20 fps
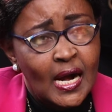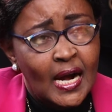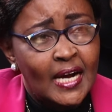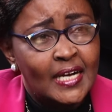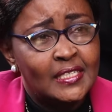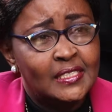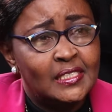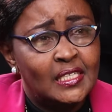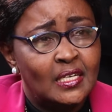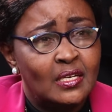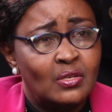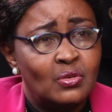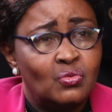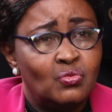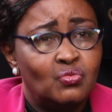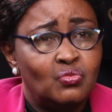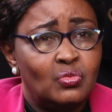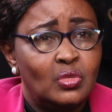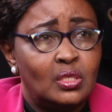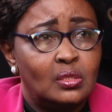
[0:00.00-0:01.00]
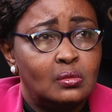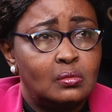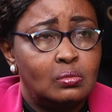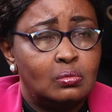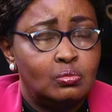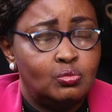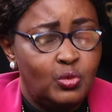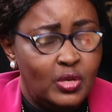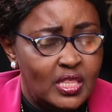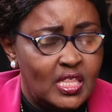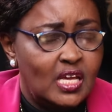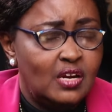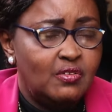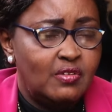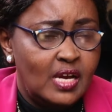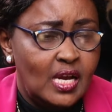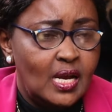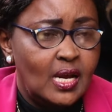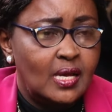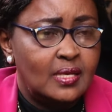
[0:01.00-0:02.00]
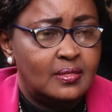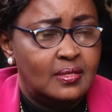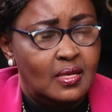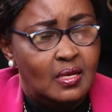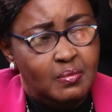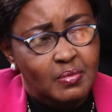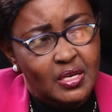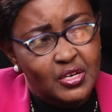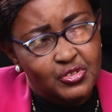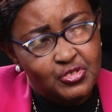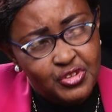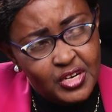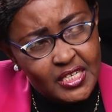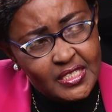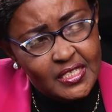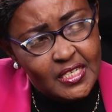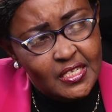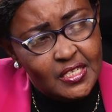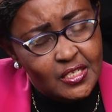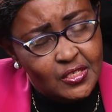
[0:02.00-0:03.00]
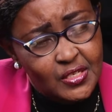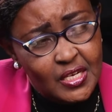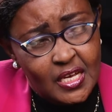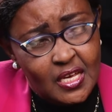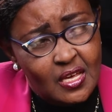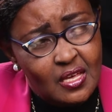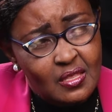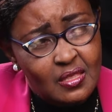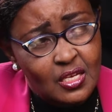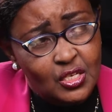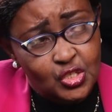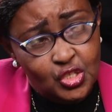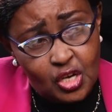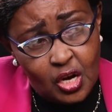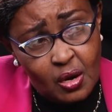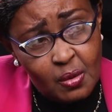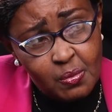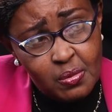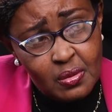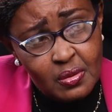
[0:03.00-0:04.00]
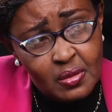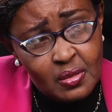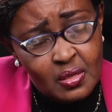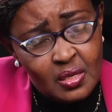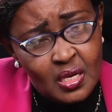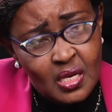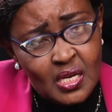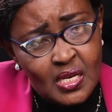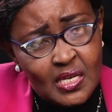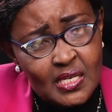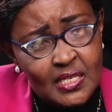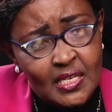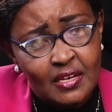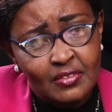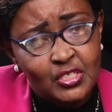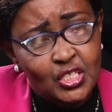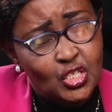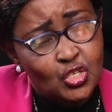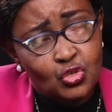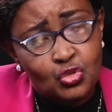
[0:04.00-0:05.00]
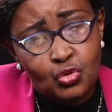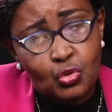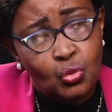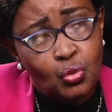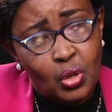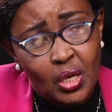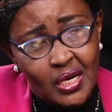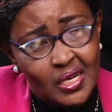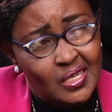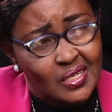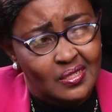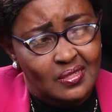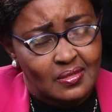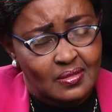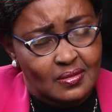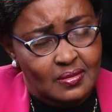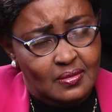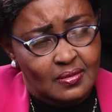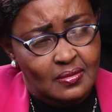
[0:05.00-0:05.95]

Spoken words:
And when they realize they had been tricked into taking the job, they're just so hurt.